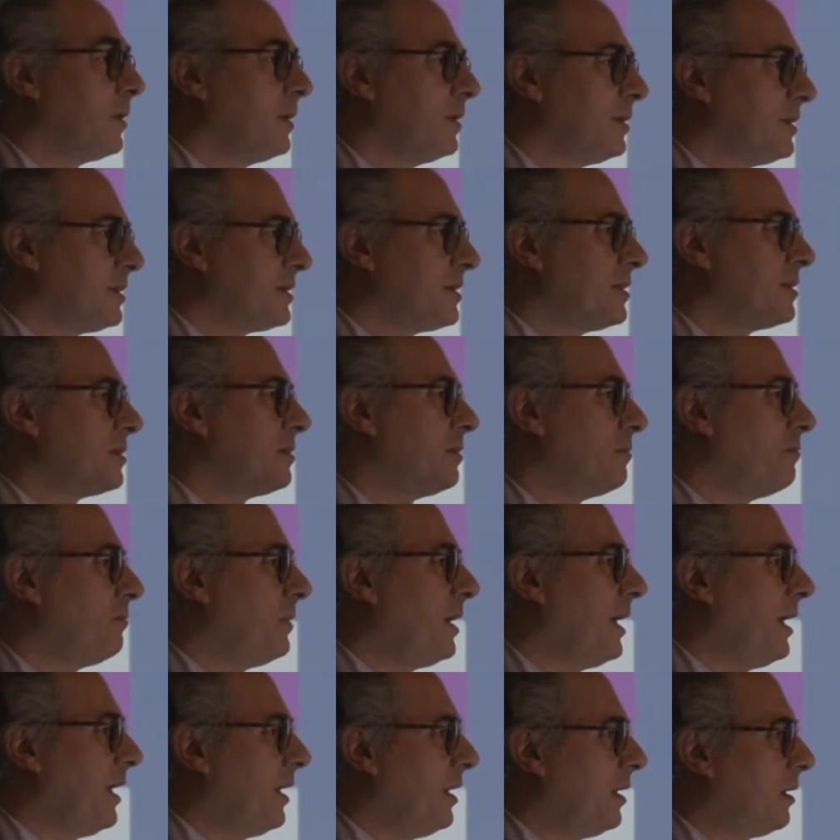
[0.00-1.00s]
This is the
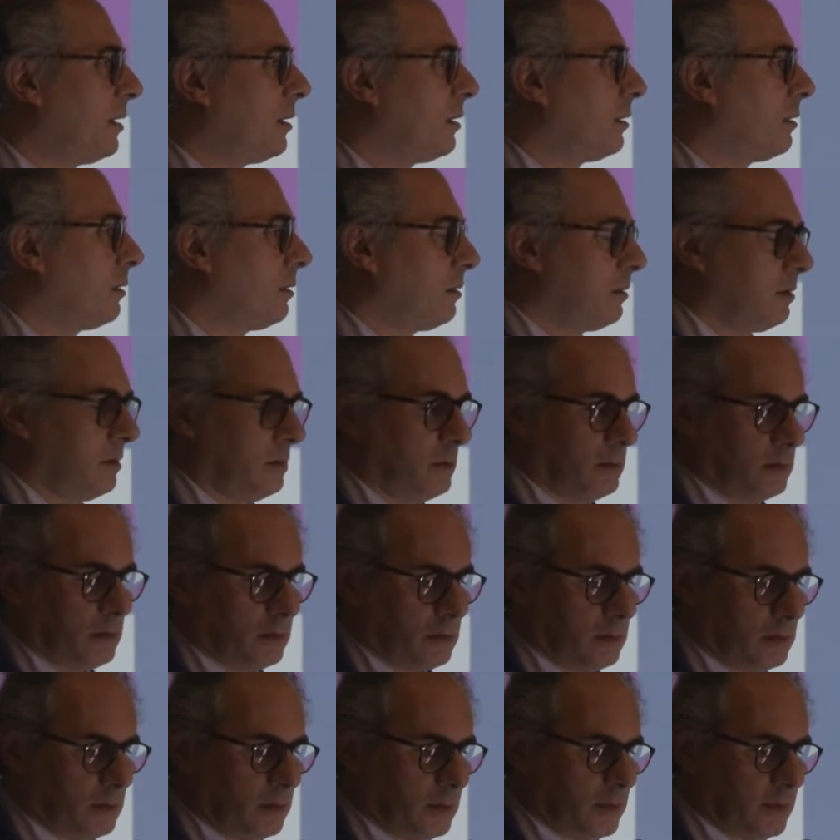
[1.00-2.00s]
main
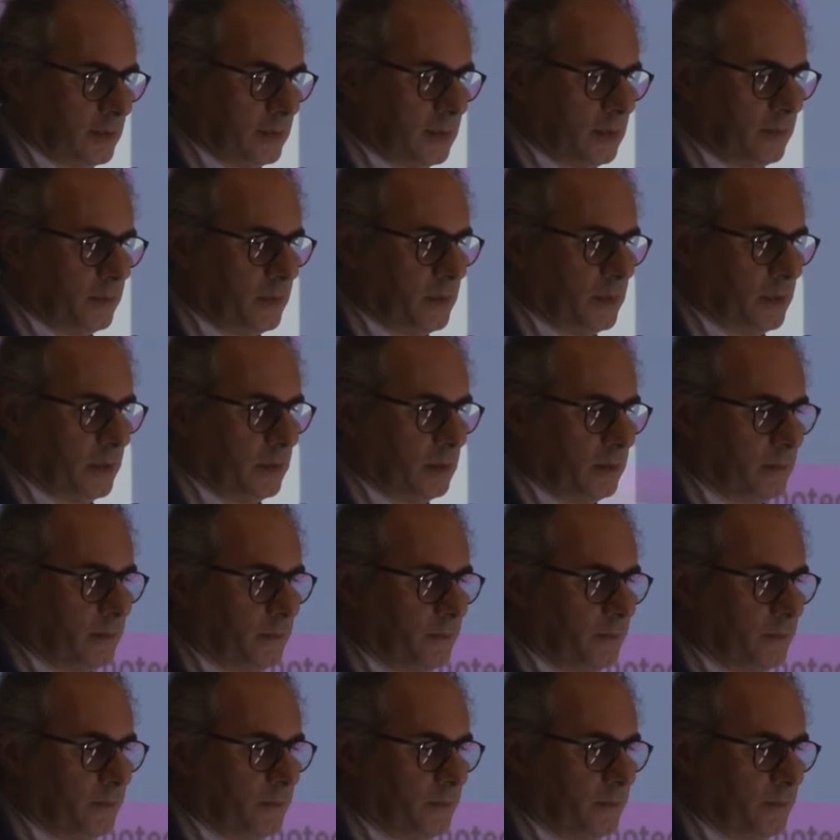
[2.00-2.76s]
discipline.